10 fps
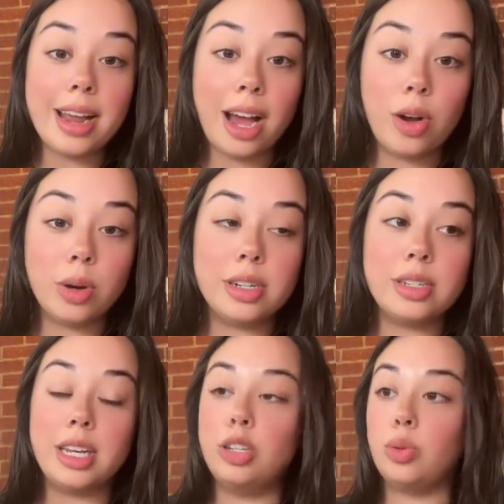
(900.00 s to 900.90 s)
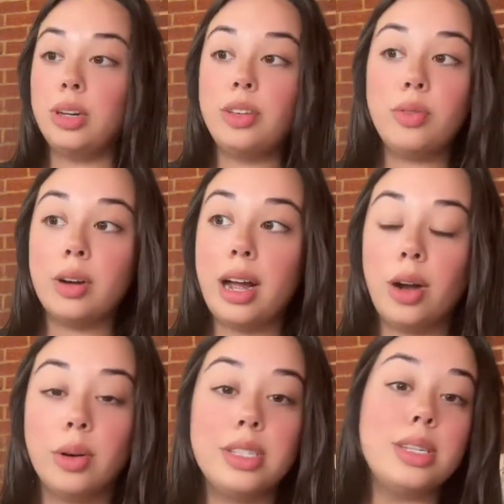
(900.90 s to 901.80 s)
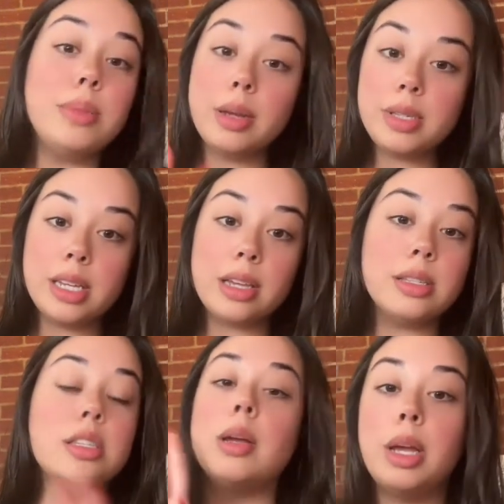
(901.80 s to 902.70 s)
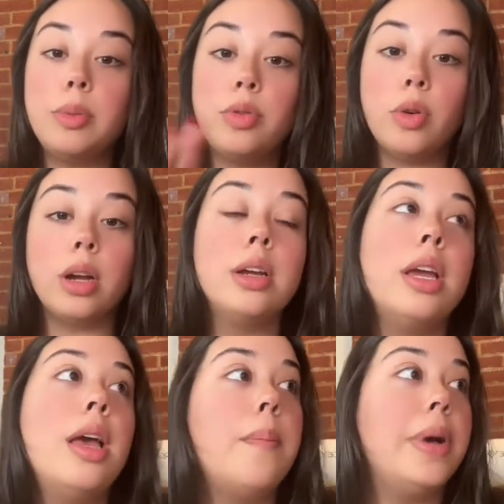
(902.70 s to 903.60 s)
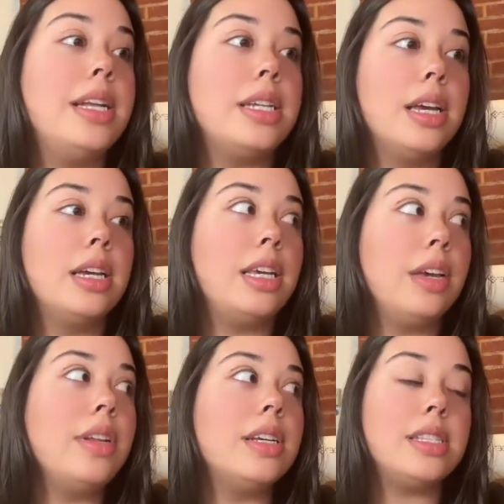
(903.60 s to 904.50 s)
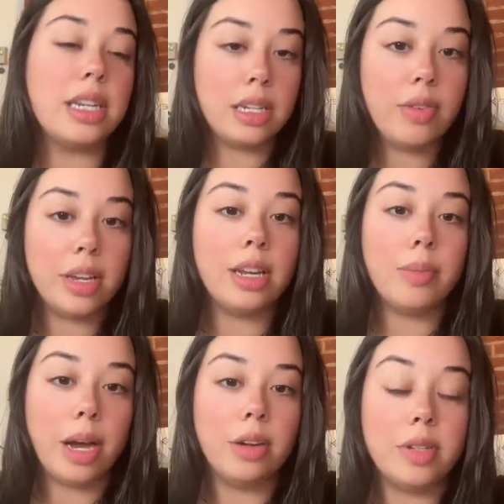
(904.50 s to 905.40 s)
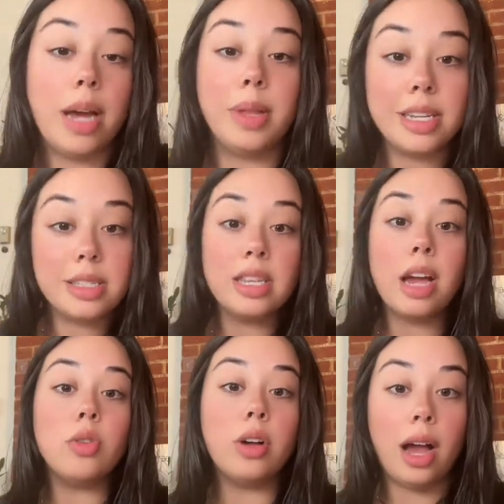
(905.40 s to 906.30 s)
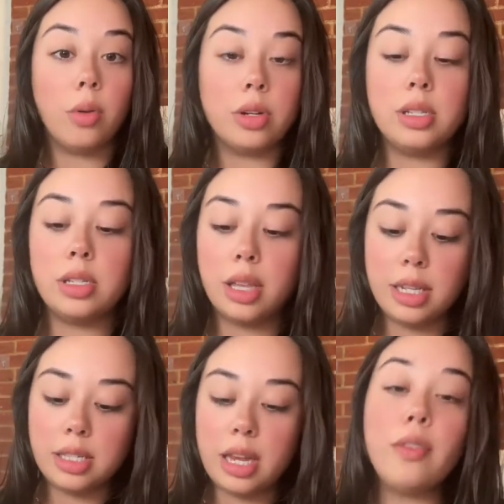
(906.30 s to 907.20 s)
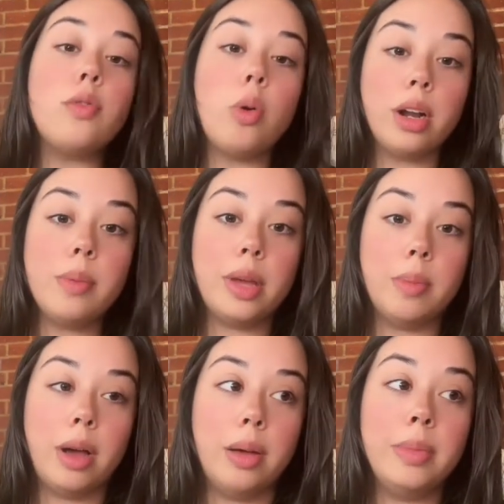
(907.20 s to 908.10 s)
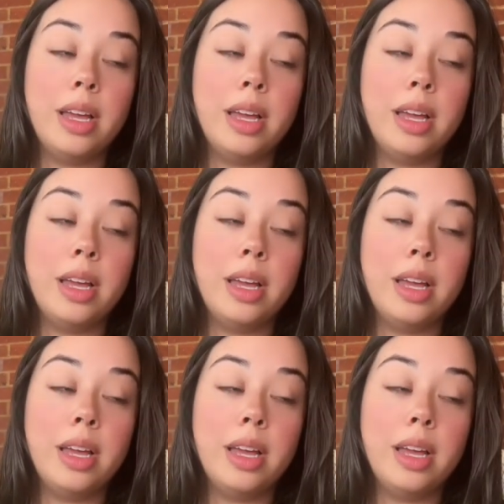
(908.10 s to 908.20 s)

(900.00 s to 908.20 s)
hours and 24 hours, sometimes 6, sometimes 4, but give it a significant amount of time, like several hours. Let's say 4 at a minimum,